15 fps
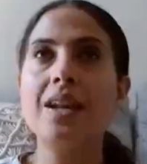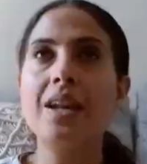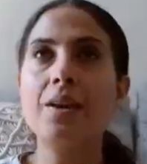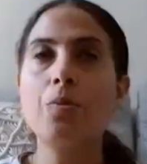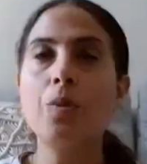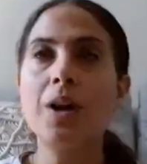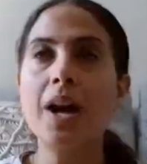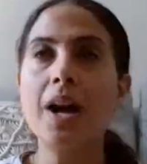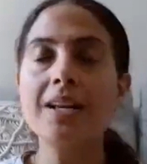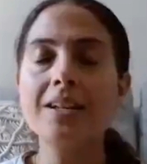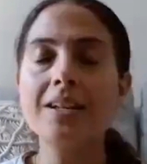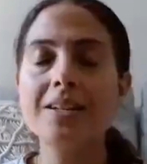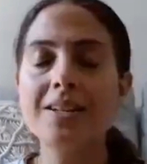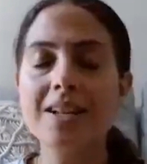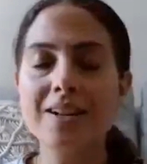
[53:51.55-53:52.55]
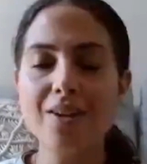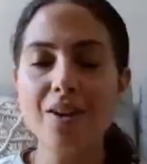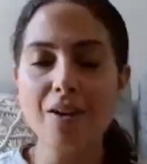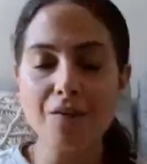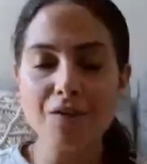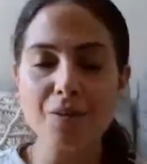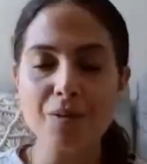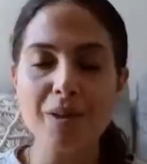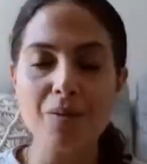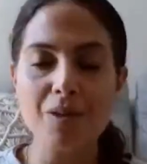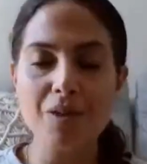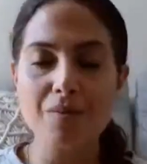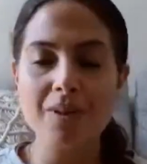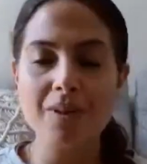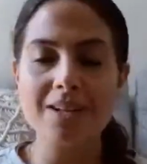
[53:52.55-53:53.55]
like when I can sit comfortably
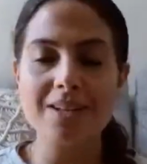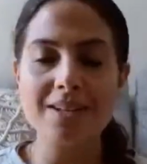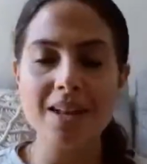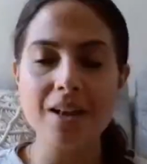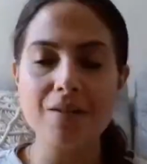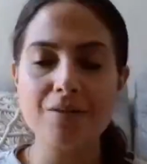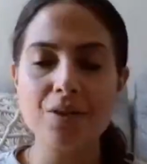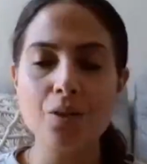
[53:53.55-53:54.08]
within myself.